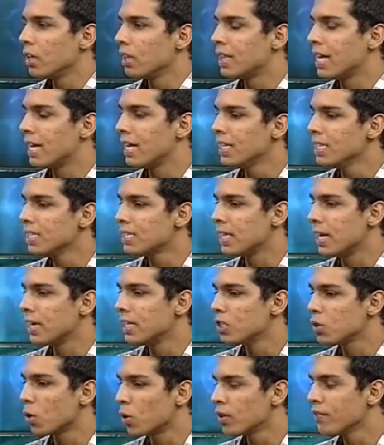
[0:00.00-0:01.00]
there
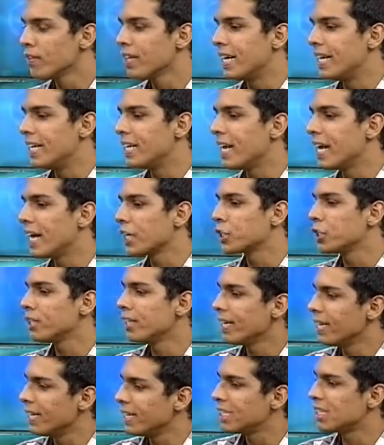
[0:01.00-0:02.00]
is sort of an interaction
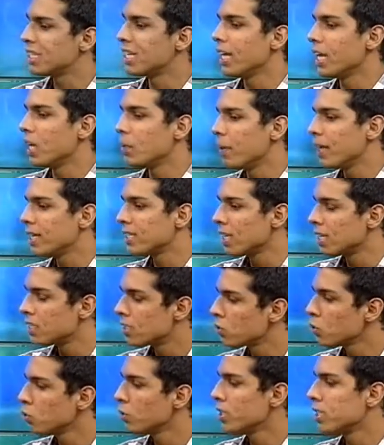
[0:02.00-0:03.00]
that needs to take place as
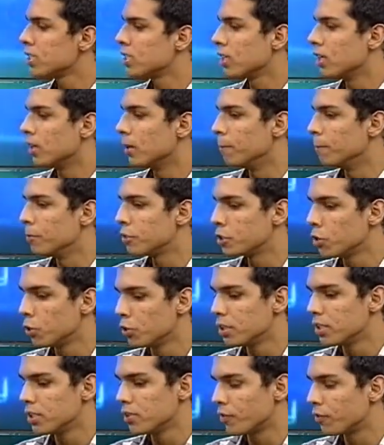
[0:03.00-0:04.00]
soon as
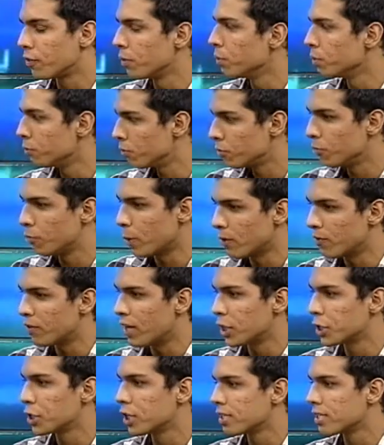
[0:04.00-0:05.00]
students when
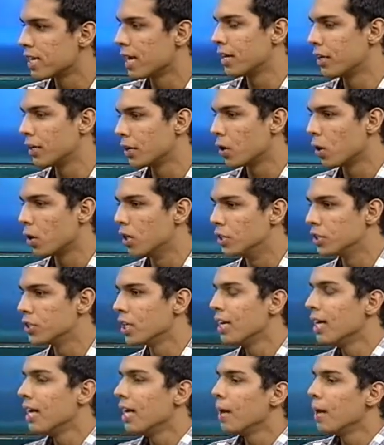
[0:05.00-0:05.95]
freshers get into college.